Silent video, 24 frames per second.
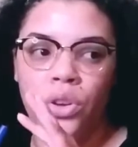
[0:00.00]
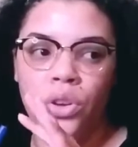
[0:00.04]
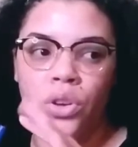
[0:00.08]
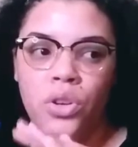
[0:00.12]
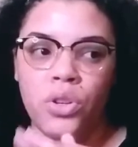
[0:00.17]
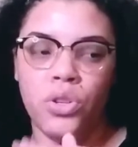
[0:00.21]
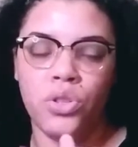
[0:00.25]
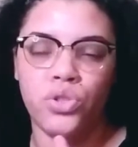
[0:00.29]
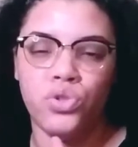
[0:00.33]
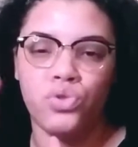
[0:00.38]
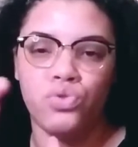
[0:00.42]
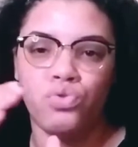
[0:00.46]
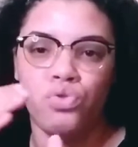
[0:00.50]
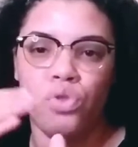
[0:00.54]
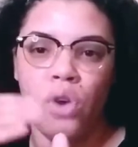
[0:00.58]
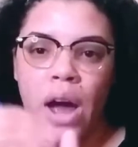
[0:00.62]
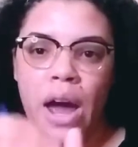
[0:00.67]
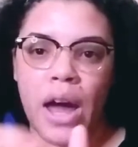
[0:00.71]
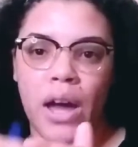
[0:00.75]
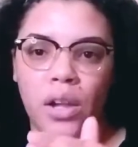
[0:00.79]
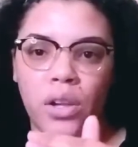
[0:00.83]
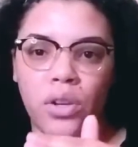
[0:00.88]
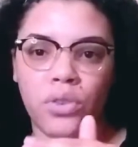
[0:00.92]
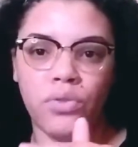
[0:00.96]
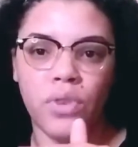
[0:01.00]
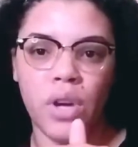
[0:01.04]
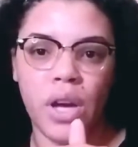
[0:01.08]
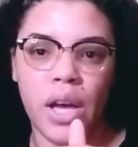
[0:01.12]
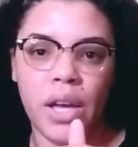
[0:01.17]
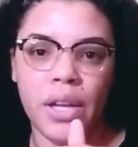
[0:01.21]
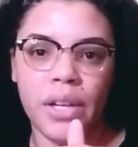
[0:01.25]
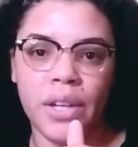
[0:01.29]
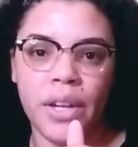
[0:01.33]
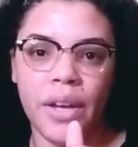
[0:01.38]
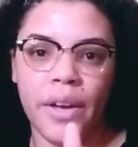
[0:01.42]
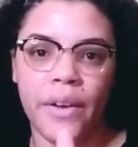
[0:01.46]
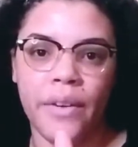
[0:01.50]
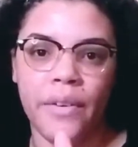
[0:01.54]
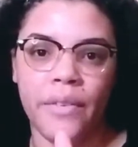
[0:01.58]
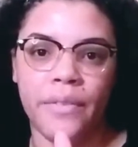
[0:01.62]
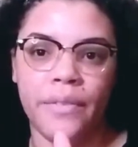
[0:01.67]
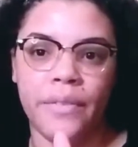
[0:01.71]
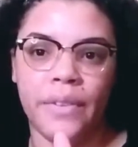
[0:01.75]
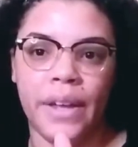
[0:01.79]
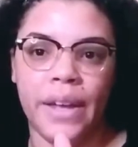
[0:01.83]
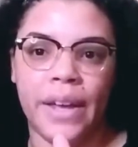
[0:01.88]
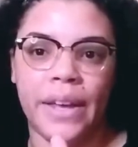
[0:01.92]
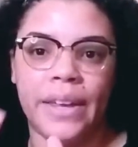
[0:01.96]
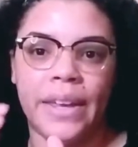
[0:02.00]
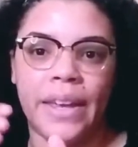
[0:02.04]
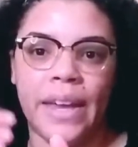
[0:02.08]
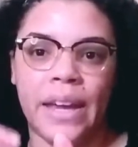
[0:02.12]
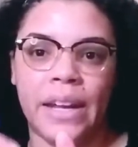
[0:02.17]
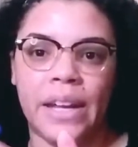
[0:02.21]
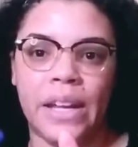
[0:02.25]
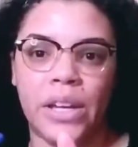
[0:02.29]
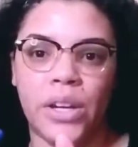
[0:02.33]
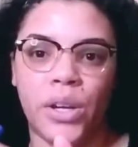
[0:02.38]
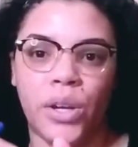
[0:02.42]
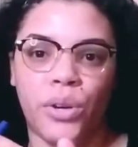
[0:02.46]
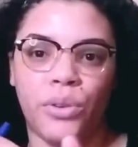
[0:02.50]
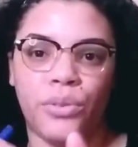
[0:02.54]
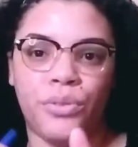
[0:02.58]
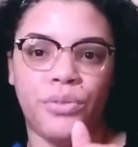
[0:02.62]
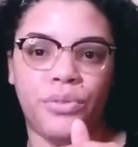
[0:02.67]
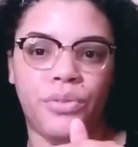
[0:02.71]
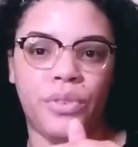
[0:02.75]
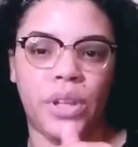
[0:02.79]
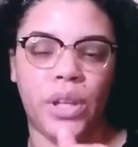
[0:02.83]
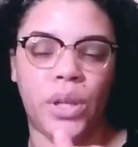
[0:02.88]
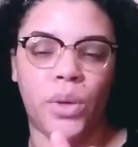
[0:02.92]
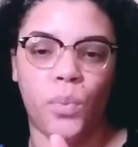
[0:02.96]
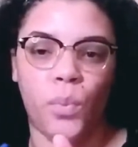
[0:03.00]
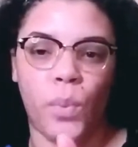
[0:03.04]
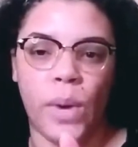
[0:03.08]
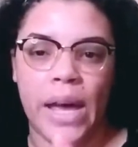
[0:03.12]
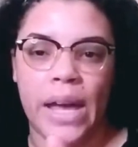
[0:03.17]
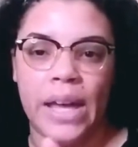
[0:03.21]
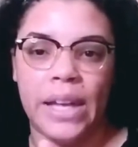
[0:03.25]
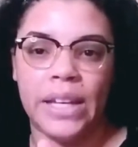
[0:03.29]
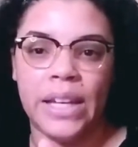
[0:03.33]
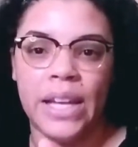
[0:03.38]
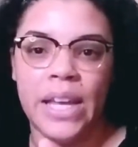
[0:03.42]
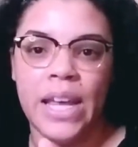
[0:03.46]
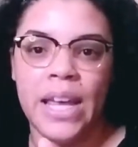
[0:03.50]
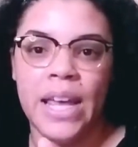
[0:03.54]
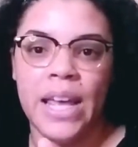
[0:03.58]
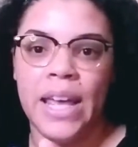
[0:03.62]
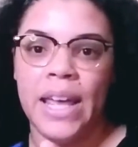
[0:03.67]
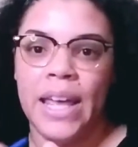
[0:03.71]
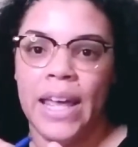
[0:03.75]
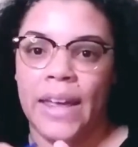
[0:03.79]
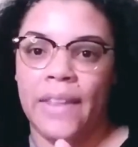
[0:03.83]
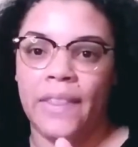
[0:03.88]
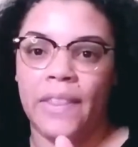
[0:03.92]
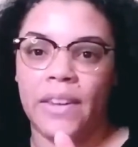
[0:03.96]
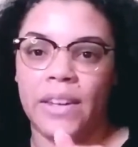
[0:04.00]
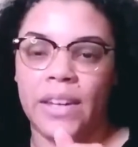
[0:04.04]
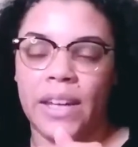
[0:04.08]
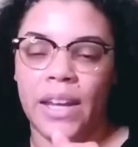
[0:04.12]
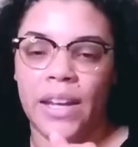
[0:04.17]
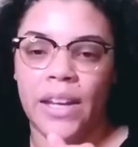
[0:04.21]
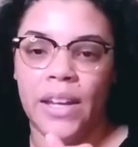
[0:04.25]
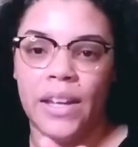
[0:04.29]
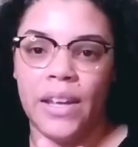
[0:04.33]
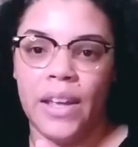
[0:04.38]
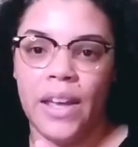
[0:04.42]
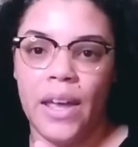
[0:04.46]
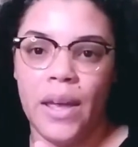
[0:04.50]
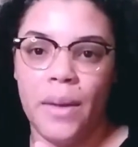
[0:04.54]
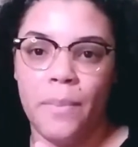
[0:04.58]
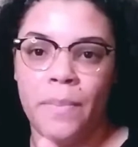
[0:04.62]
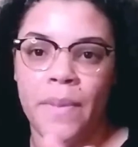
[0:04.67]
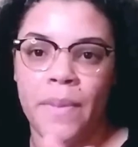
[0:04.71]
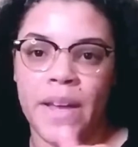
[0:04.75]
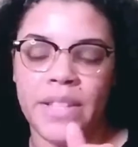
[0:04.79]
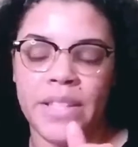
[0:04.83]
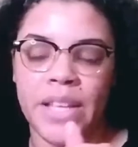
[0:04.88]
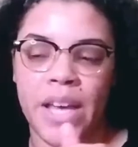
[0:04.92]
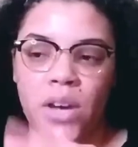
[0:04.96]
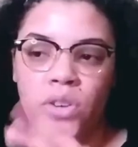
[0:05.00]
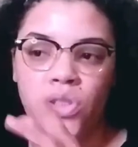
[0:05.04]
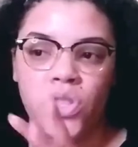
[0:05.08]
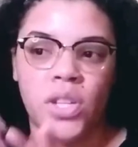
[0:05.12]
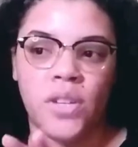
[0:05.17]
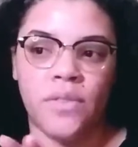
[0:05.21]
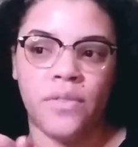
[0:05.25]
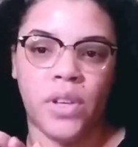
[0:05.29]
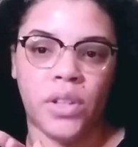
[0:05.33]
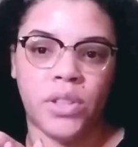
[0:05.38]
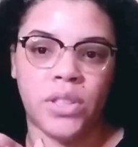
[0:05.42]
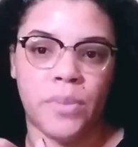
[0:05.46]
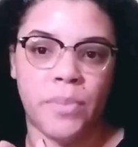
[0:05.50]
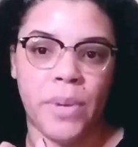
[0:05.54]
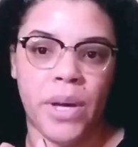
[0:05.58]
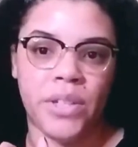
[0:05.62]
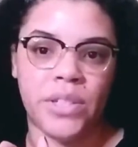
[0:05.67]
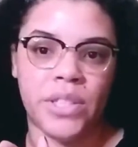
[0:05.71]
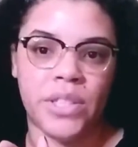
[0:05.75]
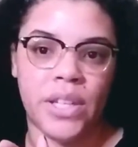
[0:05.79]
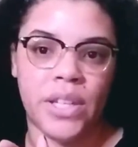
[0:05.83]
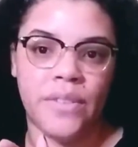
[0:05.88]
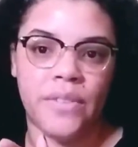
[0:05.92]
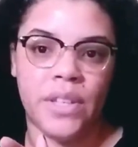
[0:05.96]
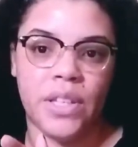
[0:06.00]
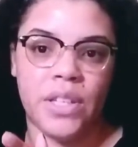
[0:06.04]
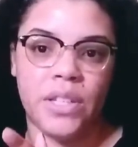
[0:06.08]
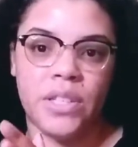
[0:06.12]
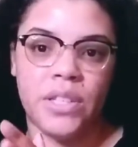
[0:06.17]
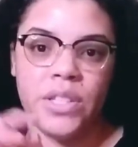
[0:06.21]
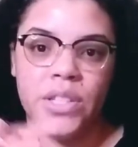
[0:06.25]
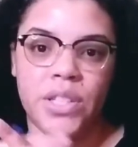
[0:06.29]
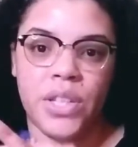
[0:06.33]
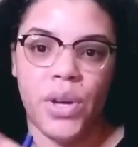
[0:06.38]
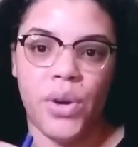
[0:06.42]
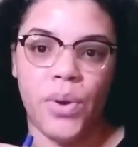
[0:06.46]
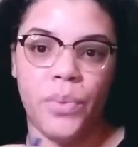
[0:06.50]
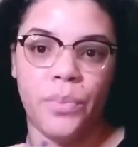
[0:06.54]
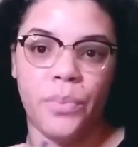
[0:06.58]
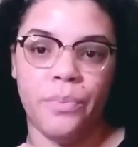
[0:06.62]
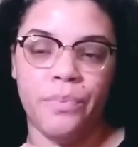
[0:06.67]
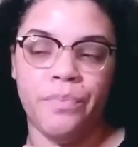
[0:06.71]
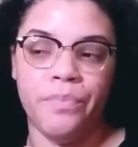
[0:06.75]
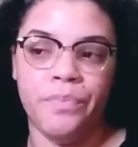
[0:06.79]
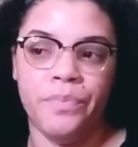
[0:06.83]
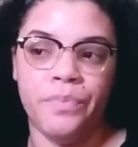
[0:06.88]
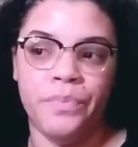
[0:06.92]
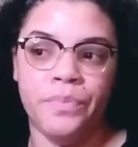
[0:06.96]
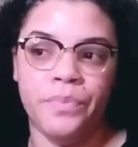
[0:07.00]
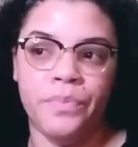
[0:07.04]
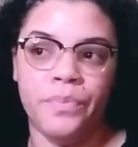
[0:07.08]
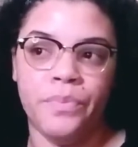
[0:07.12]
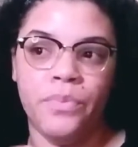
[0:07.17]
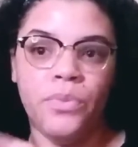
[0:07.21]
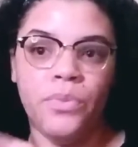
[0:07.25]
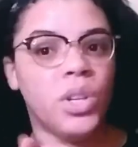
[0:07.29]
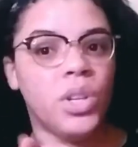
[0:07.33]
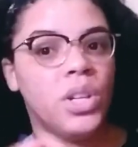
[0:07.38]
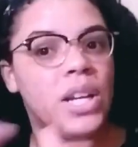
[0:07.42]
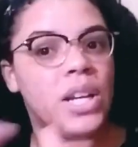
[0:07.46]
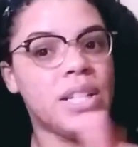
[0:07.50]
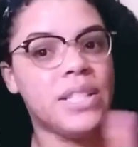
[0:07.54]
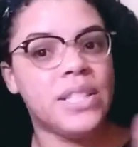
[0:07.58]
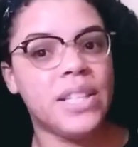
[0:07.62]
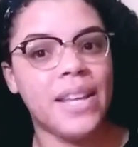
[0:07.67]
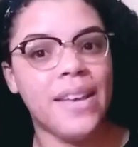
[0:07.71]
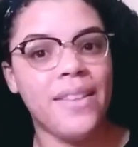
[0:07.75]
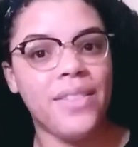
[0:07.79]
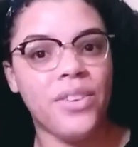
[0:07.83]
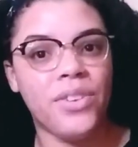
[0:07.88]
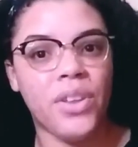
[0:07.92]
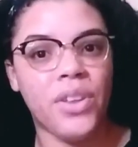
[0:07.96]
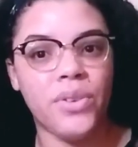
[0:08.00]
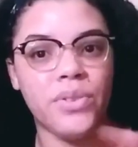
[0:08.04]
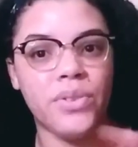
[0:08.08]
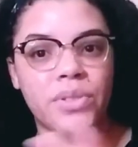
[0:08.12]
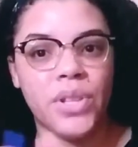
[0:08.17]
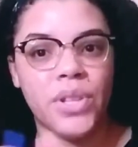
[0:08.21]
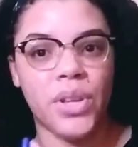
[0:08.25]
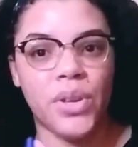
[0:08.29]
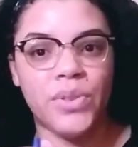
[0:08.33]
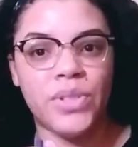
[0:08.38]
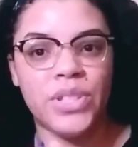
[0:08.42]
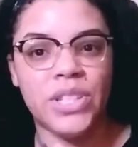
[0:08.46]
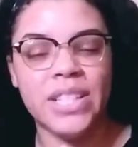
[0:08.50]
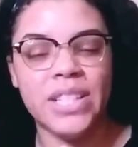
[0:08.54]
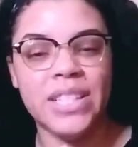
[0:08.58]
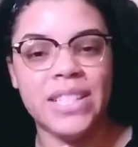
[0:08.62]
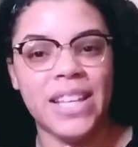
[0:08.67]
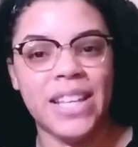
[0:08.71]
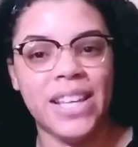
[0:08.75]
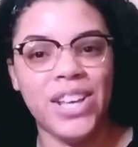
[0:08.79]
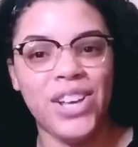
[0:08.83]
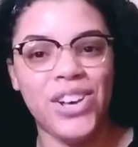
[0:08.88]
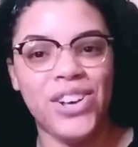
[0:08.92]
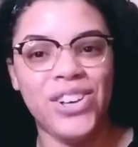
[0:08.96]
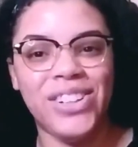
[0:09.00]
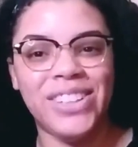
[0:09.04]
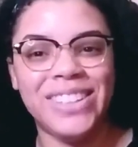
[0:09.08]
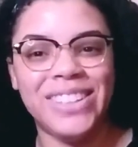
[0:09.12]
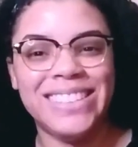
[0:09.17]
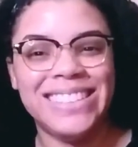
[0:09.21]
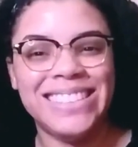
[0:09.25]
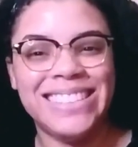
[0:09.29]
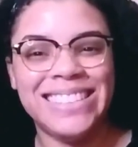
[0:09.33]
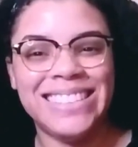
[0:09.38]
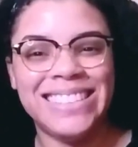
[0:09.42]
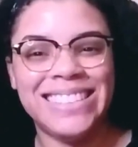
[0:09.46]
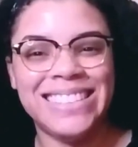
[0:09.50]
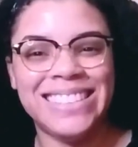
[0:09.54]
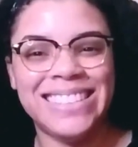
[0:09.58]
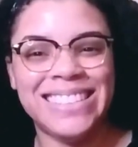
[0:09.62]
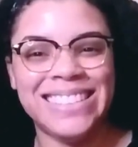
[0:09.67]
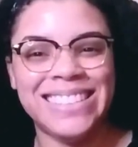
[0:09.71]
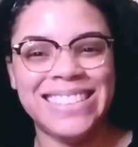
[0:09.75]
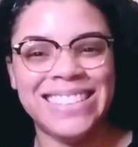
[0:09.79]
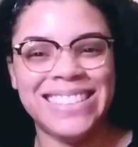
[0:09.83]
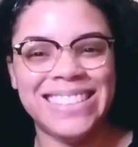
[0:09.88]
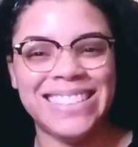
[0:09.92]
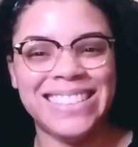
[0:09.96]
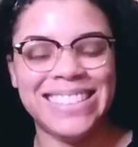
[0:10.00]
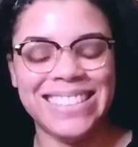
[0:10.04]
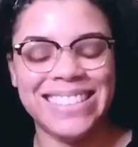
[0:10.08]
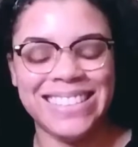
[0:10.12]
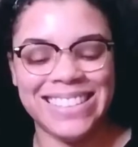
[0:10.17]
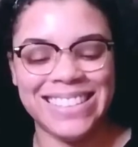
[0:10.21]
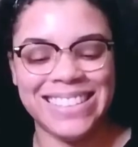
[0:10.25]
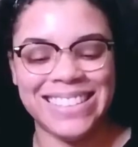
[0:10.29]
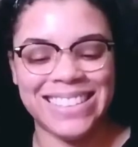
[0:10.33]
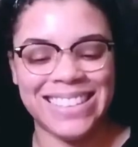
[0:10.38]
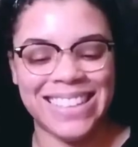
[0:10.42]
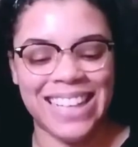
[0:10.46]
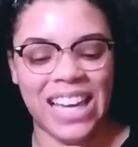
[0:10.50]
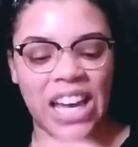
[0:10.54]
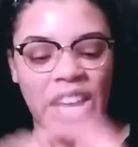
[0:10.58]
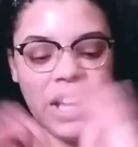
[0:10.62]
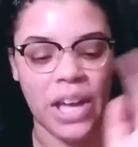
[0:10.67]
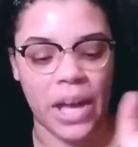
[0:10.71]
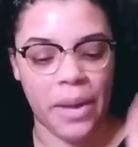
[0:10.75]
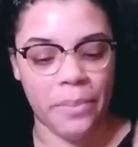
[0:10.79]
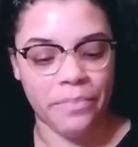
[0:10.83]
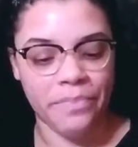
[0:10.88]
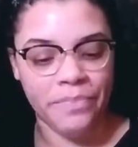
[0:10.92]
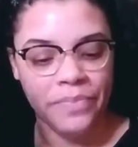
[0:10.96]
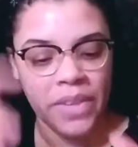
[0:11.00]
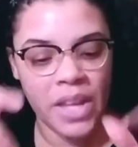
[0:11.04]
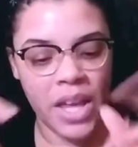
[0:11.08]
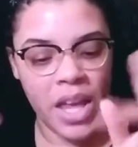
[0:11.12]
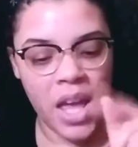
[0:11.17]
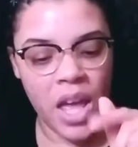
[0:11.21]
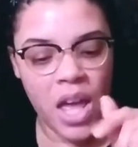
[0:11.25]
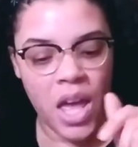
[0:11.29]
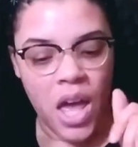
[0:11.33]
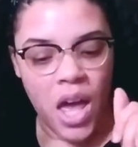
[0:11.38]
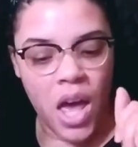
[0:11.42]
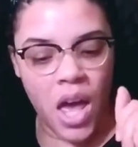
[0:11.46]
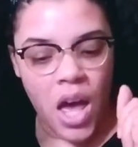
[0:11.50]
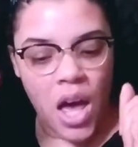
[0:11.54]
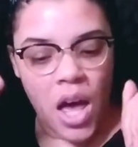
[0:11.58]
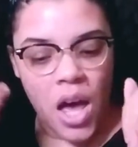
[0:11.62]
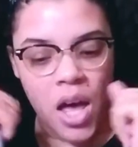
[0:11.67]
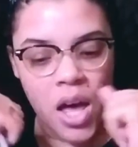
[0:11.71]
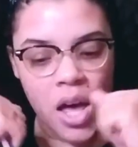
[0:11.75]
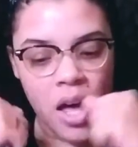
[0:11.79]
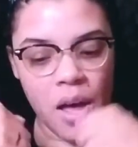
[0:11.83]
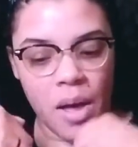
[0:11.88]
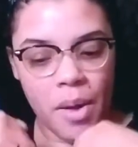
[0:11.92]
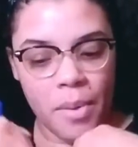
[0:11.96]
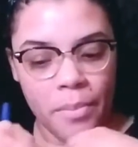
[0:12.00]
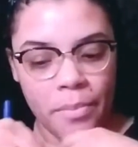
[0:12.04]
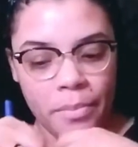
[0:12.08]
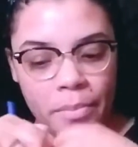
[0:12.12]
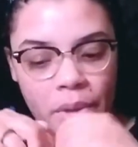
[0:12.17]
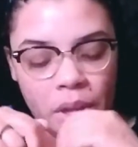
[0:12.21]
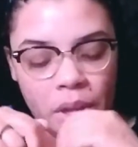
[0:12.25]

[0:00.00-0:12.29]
trial run of like getting her feet wet in the dating game. That's how she felt about David. So they're not together though, so she's single. Okay. Um